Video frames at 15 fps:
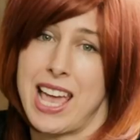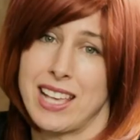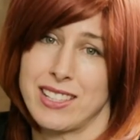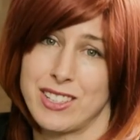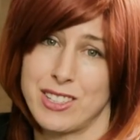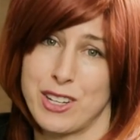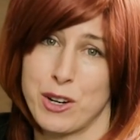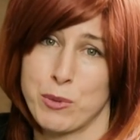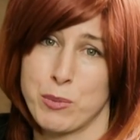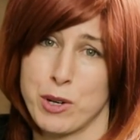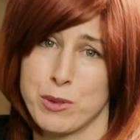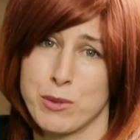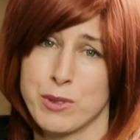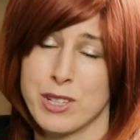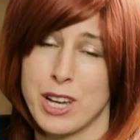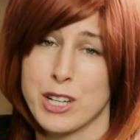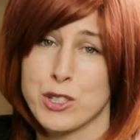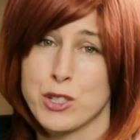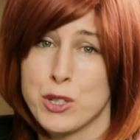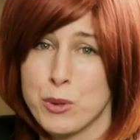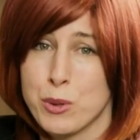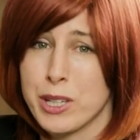esoteric breast
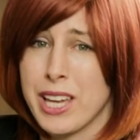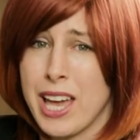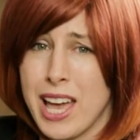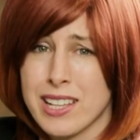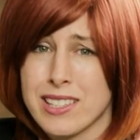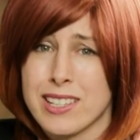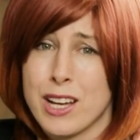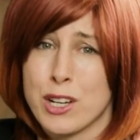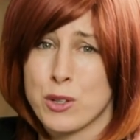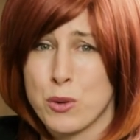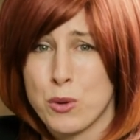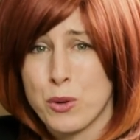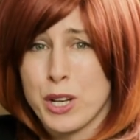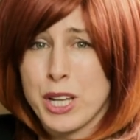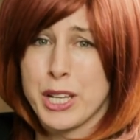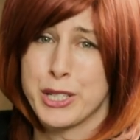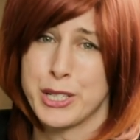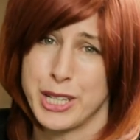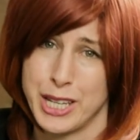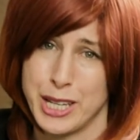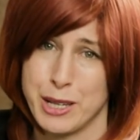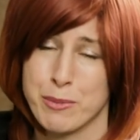massage cure cancer according
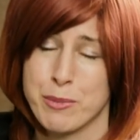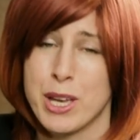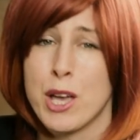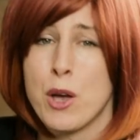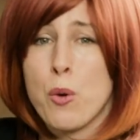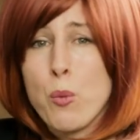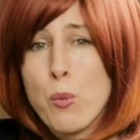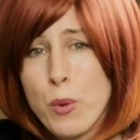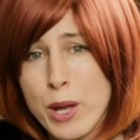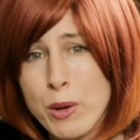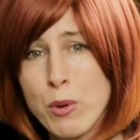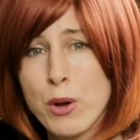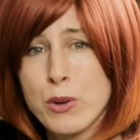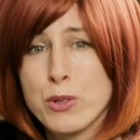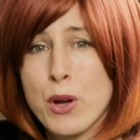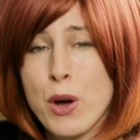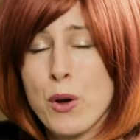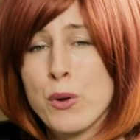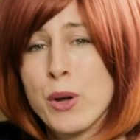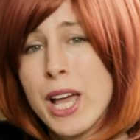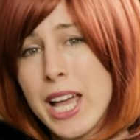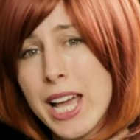to him? We won't
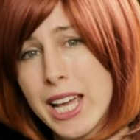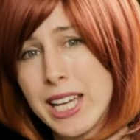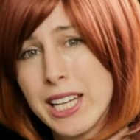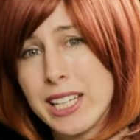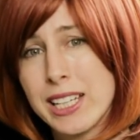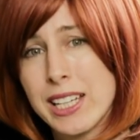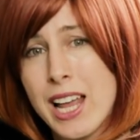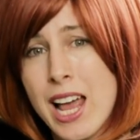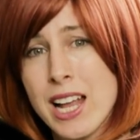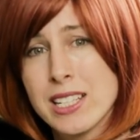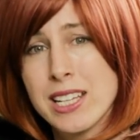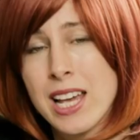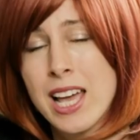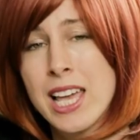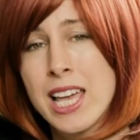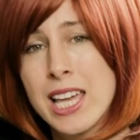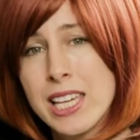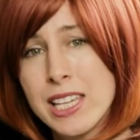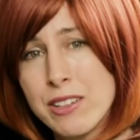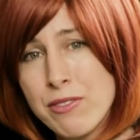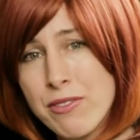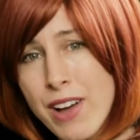know. He didn't answer.
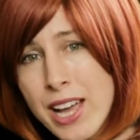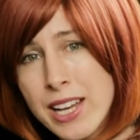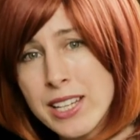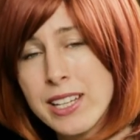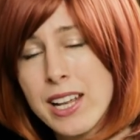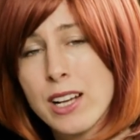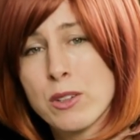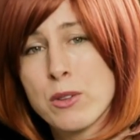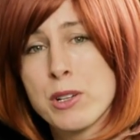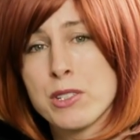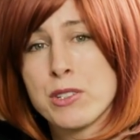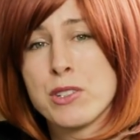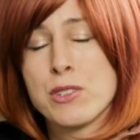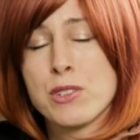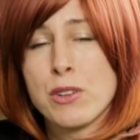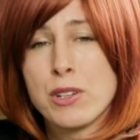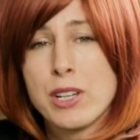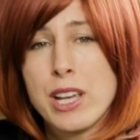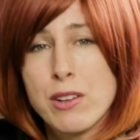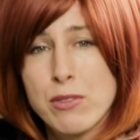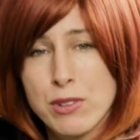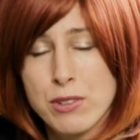He evaded our questions on
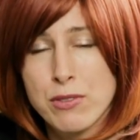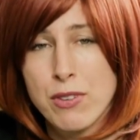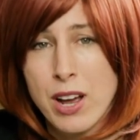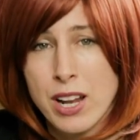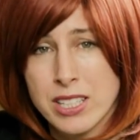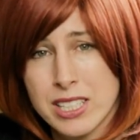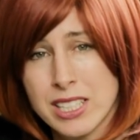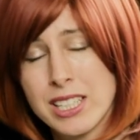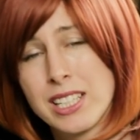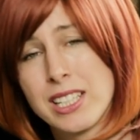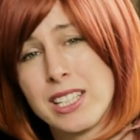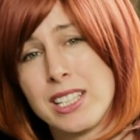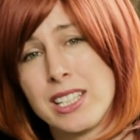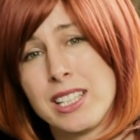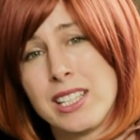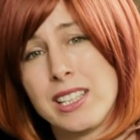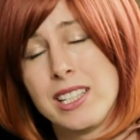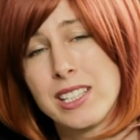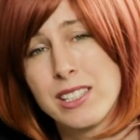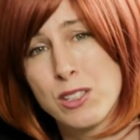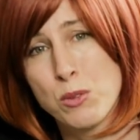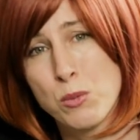every front.
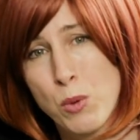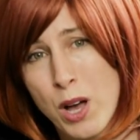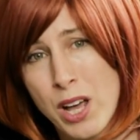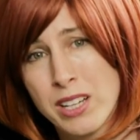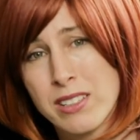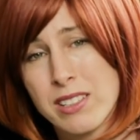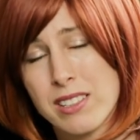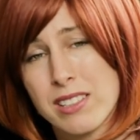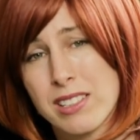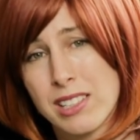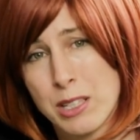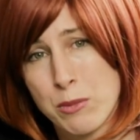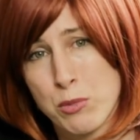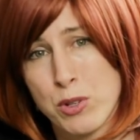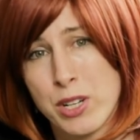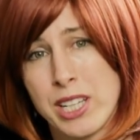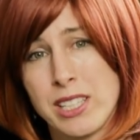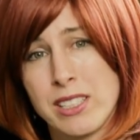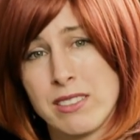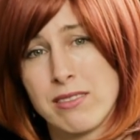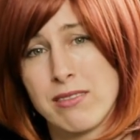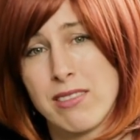This is one slippery,